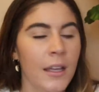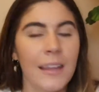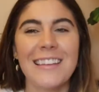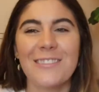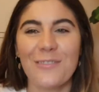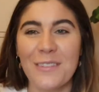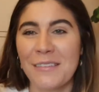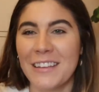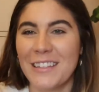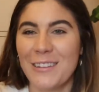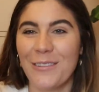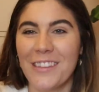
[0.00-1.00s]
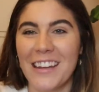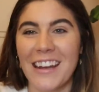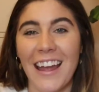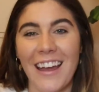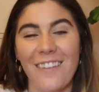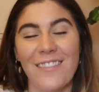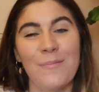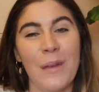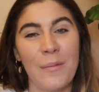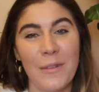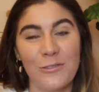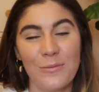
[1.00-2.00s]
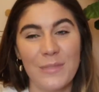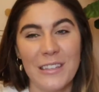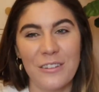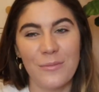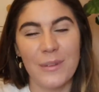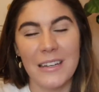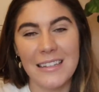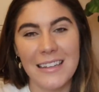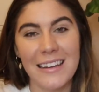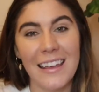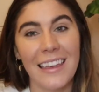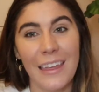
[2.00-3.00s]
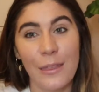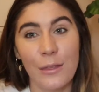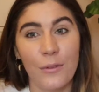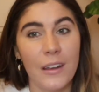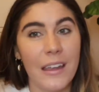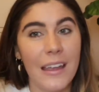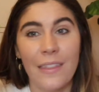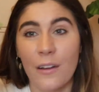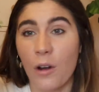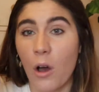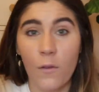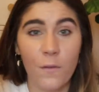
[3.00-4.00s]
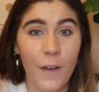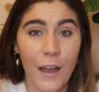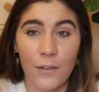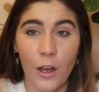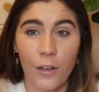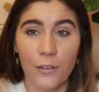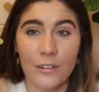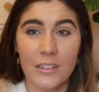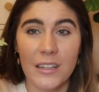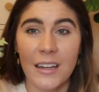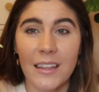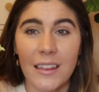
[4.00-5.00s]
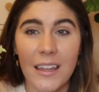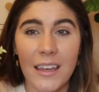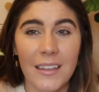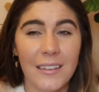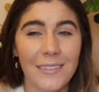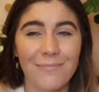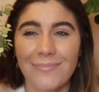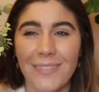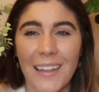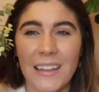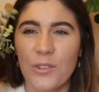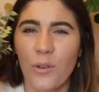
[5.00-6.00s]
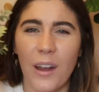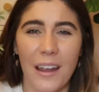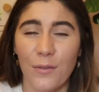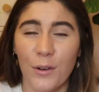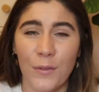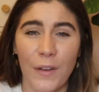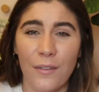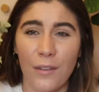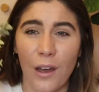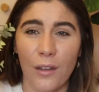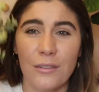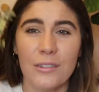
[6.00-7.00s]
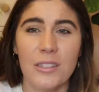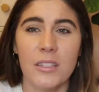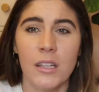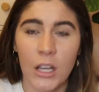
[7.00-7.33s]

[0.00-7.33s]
these are the only 2 that I have in my bedroom still, but I did get 3 and they're all $5, and I think that's great for $5.